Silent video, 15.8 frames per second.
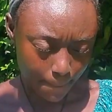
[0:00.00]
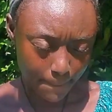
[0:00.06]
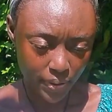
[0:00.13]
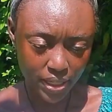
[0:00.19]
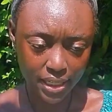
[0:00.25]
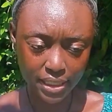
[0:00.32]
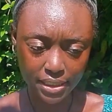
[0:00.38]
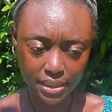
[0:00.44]

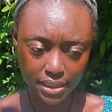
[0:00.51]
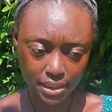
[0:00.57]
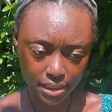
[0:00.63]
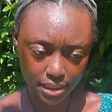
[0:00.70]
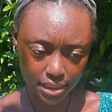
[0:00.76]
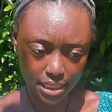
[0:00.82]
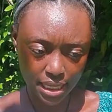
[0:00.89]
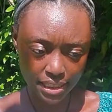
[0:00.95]
but
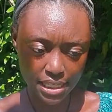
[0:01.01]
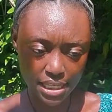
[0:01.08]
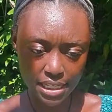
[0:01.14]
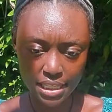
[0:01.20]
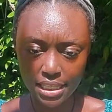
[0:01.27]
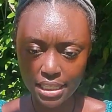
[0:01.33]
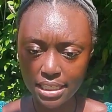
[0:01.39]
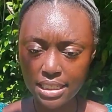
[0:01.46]
at the
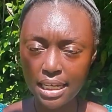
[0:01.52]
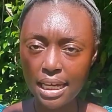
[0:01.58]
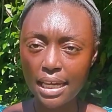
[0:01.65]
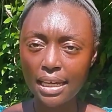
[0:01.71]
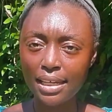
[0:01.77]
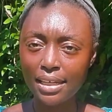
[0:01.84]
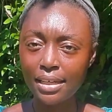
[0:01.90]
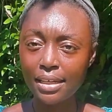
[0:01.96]
end of the
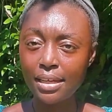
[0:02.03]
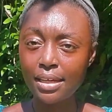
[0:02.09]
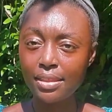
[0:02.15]
day,